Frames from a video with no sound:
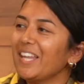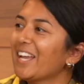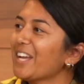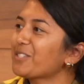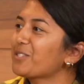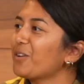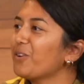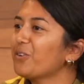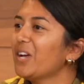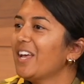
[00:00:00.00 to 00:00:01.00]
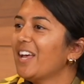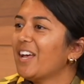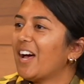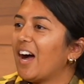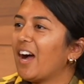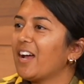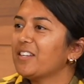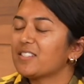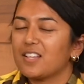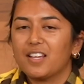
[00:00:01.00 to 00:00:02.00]
And so I
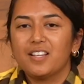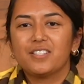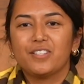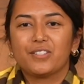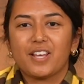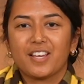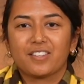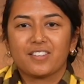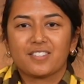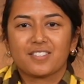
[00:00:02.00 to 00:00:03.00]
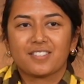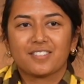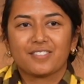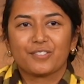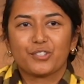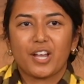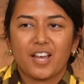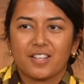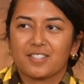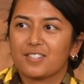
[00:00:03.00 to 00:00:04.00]
decided to take this
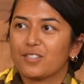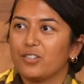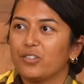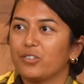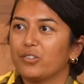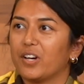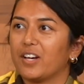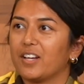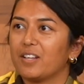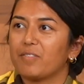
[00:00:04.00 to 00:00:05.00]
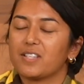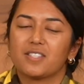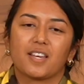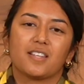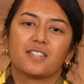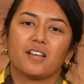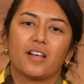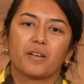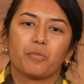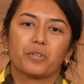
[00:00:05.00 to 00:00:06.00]
chance to investigate
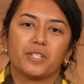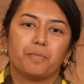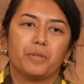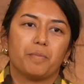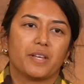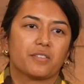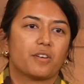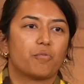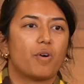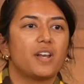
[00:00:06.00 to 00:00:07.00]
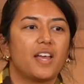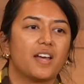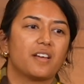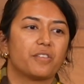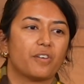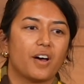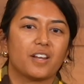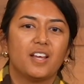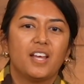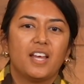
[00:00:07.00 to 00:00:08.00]
CellAg more deeply, because on one hand, I
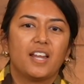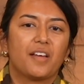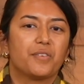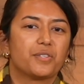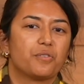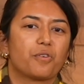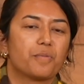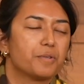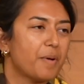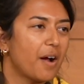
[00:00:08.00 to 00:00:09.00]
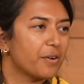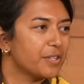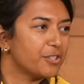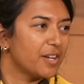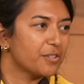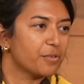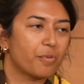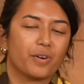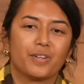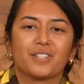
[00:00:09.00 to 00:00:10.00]
thought it had this enormous power to change the
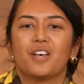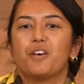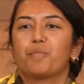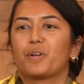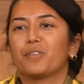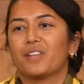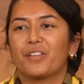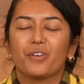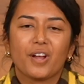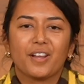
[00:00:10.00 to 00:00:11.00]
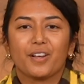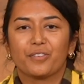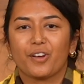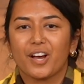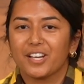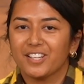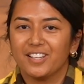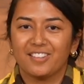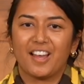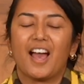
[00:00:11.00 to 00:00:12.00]
world. But on the other hand, I thought
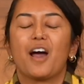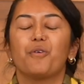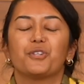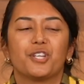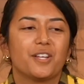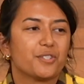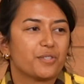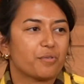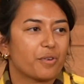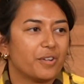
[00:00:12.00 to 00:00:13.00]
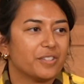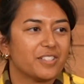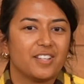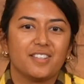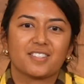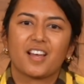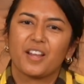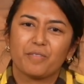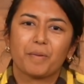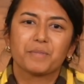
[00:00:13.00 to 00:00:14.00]
how it changes the world is
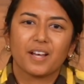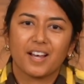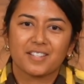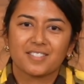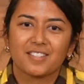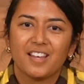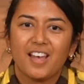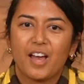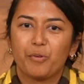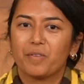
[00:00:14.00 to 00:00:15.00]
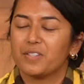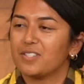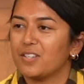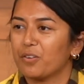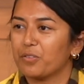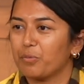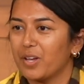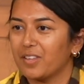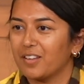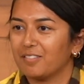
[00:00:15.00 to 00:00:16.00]
kind of up to us, and we have to steer the way
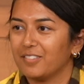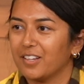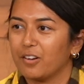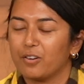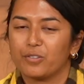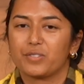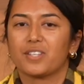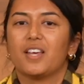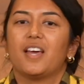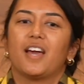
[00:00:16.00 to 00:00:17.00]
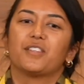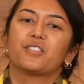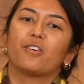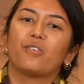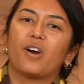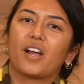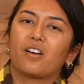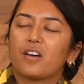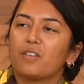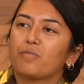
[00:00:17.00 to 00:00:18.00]
that it goes. And so I
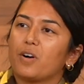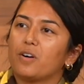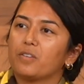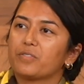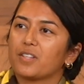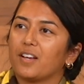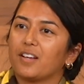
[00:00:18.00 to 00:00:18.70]
got involved.